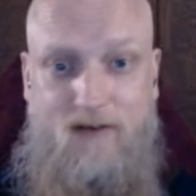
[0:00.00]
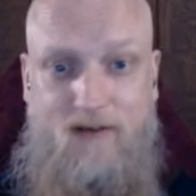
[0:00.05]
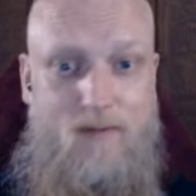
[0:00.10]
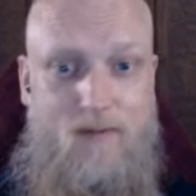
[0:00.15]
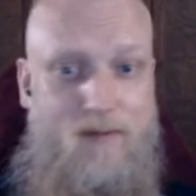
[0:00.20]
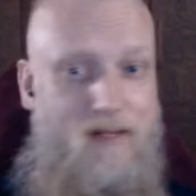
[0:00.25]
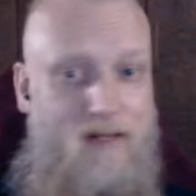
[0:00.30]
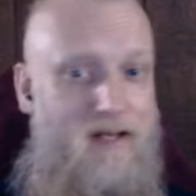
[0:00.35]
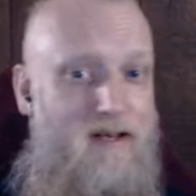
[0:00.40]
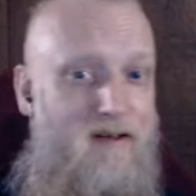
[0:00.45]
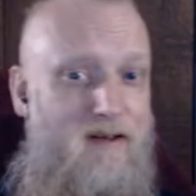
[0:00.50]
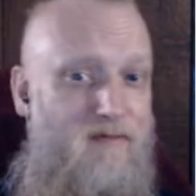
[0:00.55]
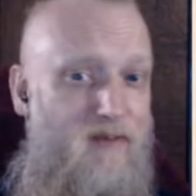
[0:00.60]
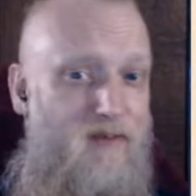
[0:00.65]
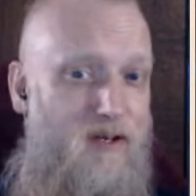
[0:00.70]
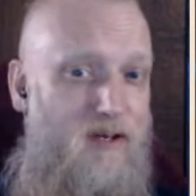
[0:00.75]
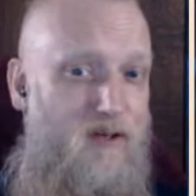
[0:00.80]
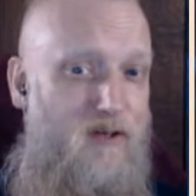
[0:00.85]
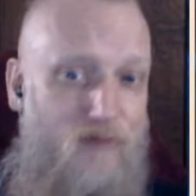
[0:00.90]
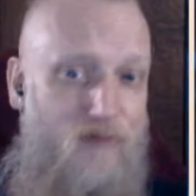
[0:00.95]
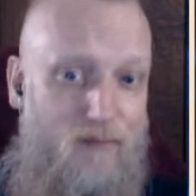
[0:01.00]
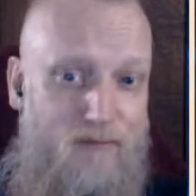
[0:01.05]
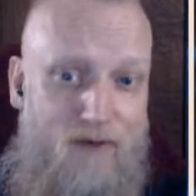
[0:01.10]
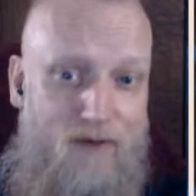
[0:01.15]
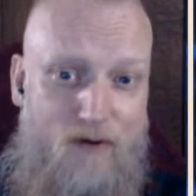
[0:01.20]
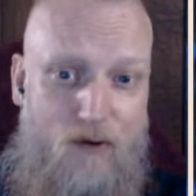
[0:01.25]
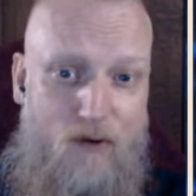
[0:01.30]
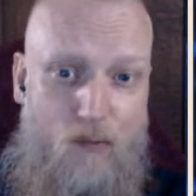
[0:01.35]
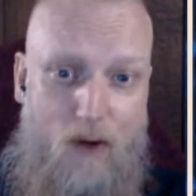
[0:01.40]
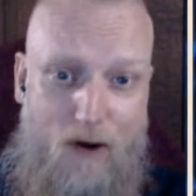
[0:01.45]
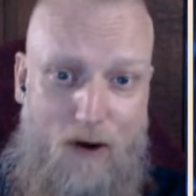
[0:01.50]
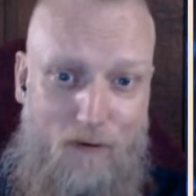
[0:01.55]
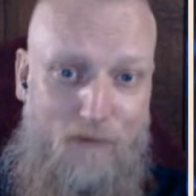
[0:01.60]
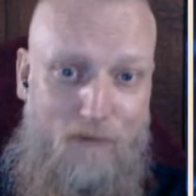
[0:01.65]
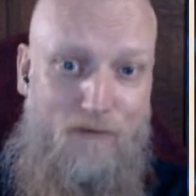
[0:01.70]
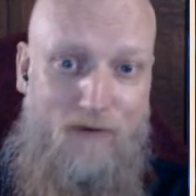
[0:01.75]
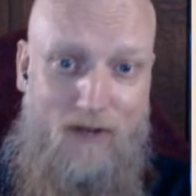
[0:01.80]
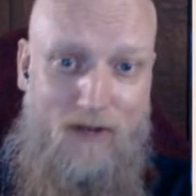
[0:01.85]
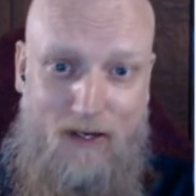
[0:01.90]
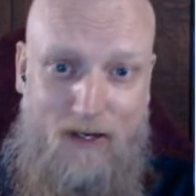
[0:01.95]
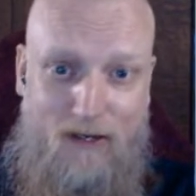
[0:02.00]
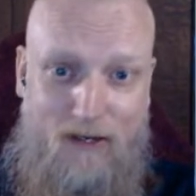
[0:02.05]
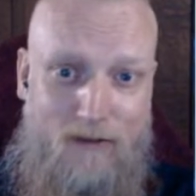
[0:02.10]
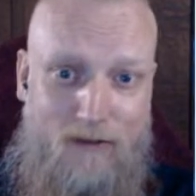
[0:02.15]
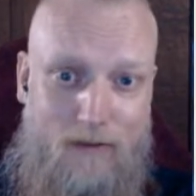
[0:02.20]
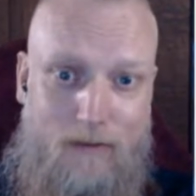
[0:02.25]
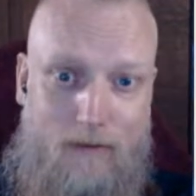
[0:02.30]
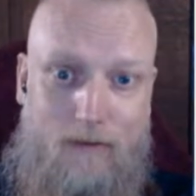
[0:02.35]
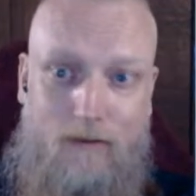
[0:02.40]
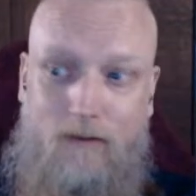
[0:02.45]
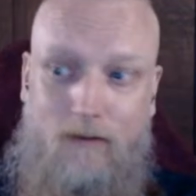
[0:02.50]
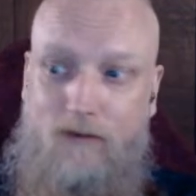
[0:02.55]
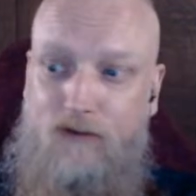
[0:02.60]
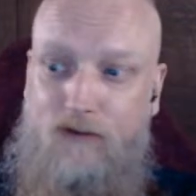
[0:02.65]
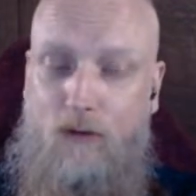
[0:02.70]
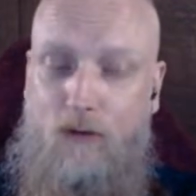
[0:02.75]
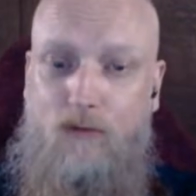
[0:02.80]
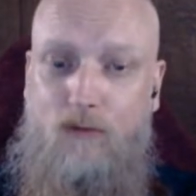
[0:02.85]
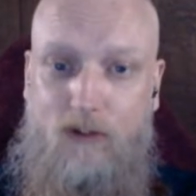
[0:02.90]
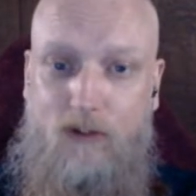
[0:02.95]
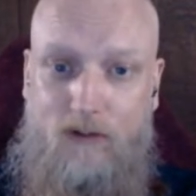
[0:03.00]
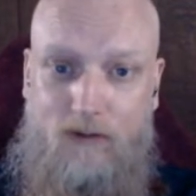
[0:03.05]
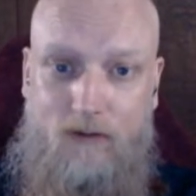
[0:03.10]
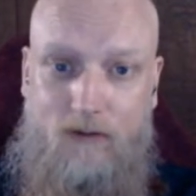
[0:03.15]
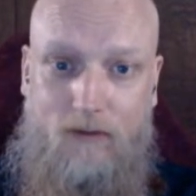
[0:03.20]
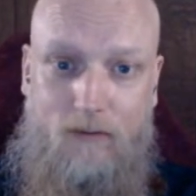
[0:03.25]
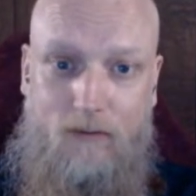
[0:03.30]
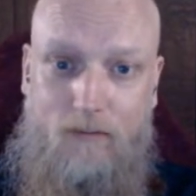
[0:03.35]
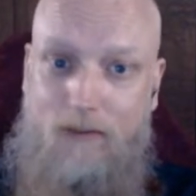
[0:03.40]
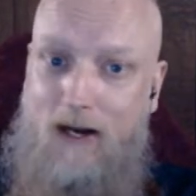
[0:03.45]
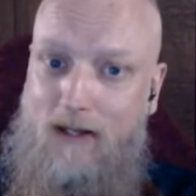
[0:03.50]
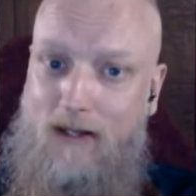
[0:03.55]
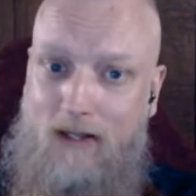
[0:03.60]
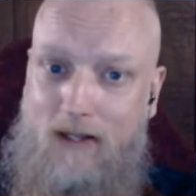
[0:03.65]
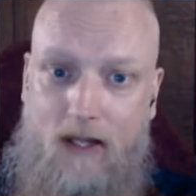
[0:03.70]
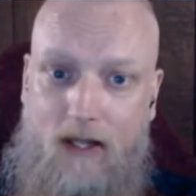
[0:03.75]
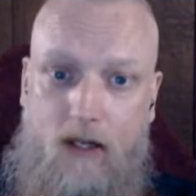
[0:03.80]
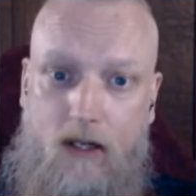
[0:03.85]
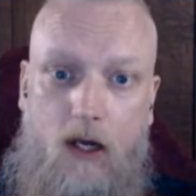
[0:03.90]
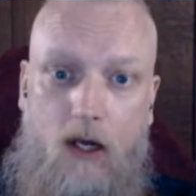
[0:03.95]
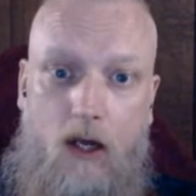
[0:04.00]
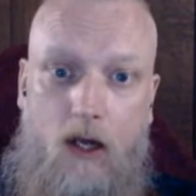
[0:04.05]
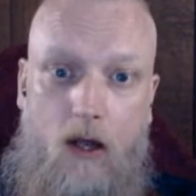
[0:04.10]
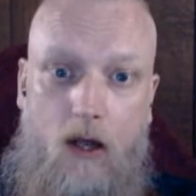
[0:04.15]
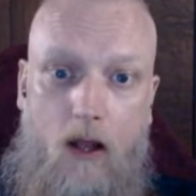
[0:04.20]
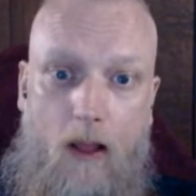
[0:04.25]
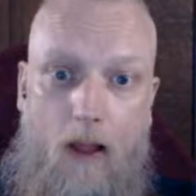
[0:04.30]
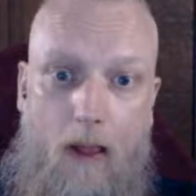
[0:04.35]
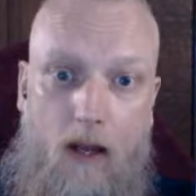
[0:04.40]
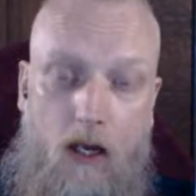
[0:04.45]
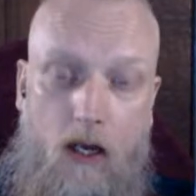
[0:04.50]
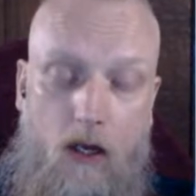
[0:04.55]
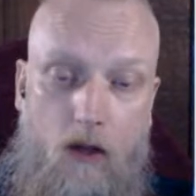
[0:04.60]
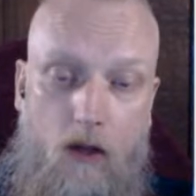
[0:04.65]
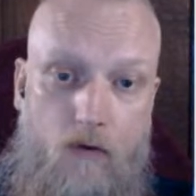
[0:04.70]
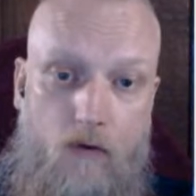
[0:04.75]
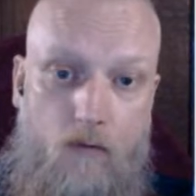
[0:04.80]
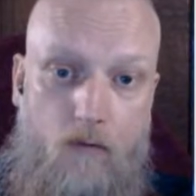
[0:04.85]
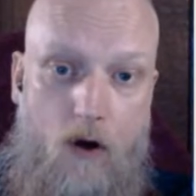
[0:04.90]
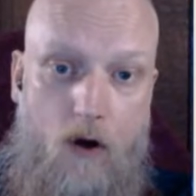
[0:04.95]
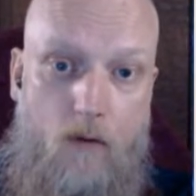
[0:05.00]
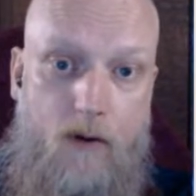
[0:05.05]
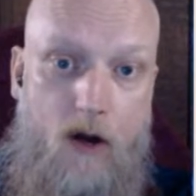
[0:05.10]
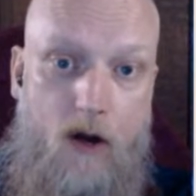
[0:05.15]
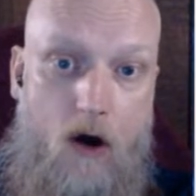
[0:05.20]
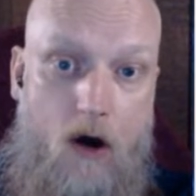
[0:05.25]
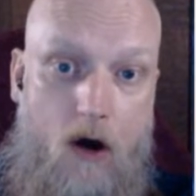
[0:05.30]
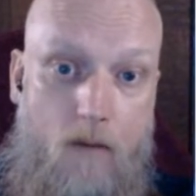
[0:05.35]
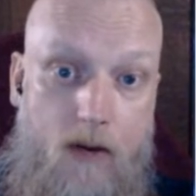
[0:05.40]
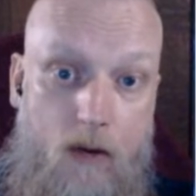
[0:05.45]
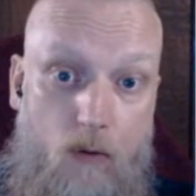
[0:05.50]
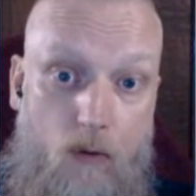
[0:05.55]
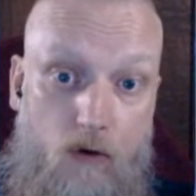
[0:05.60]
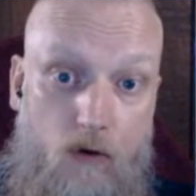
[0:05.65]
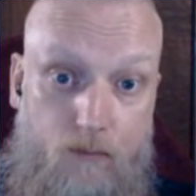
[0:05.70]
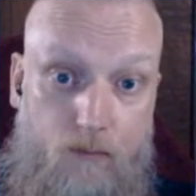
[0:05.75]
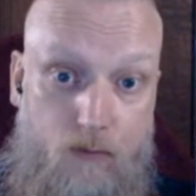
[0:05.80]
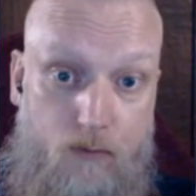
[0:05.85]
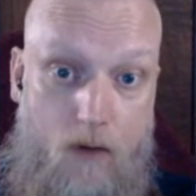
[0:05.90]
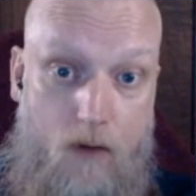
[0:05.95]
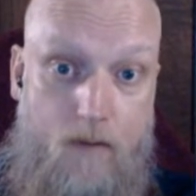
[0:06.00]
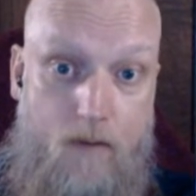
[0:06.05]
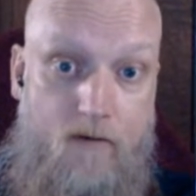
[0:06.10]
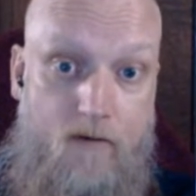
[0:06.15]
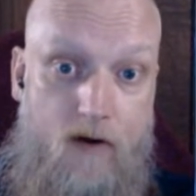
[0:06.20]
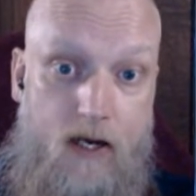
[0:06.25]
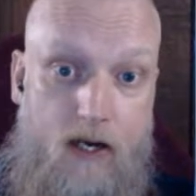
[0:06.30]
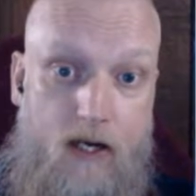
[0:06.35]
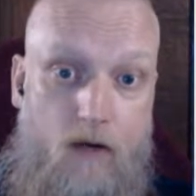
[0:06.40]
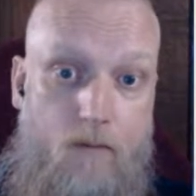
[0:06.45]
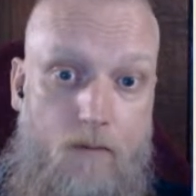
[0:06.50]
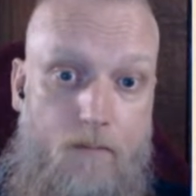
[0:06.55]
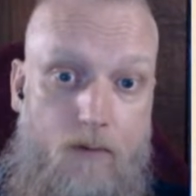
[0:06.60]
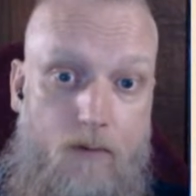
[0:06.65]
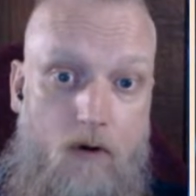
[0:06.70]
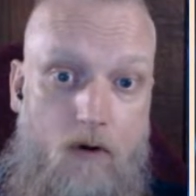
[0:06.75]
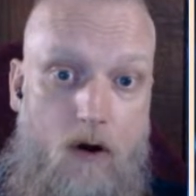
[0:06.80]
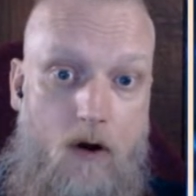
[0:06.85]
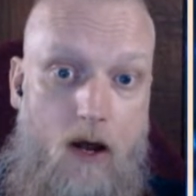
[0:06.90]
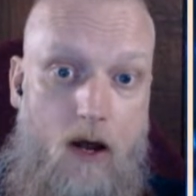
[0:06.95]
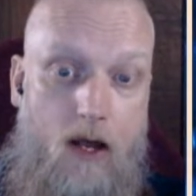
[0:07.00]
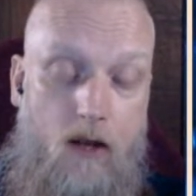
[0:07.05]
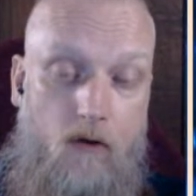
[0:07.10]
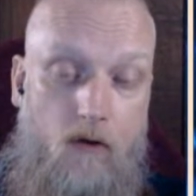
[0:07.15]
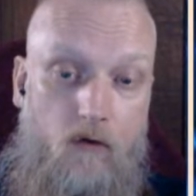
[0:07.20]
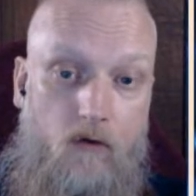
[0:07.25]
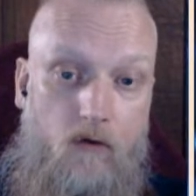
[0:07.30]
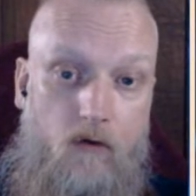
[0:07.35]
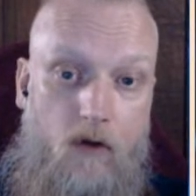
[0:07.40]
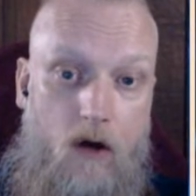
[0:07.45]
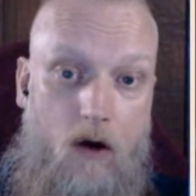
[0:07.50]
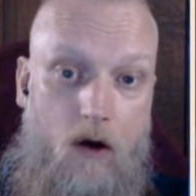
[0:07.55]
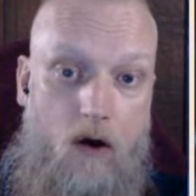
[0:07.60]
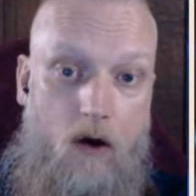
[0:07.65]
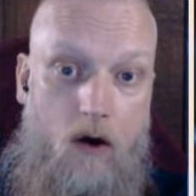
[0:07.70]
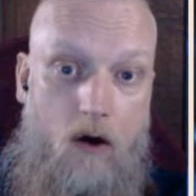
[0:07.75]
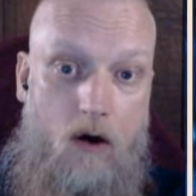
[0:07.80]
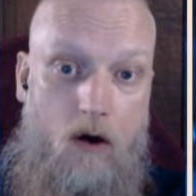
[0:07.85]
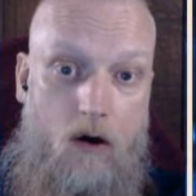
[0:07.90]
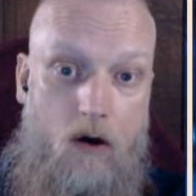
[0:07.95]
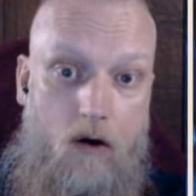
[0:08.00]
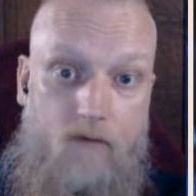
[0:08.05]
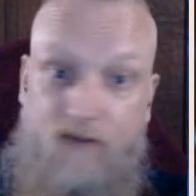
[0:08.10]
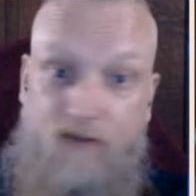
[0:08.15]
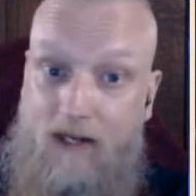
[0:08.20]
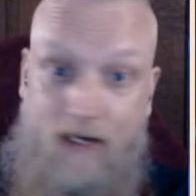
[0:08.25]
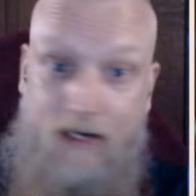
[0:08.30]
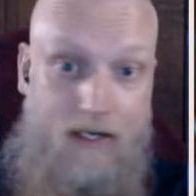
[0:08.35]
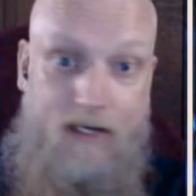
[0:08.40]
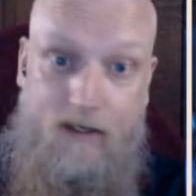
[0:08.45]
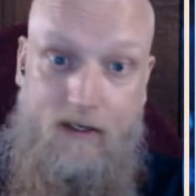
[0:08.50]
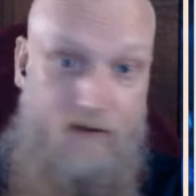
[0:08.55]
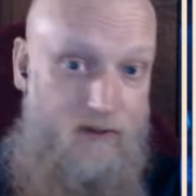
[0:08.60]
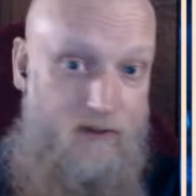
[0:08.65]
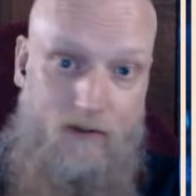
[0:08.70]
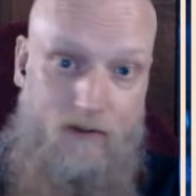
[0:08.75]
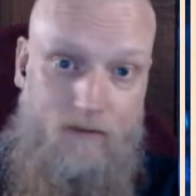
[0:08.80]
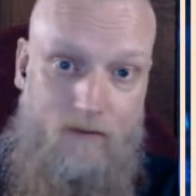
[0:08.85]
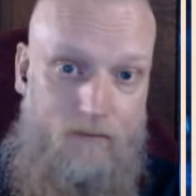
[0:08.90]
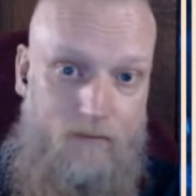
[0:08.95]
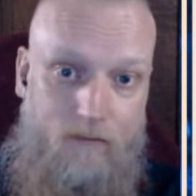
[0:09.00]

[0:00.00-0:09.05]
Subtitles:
Remember, they defeated some very wealthy soldiers. Back then, the Roman army was primarily comprised of elites.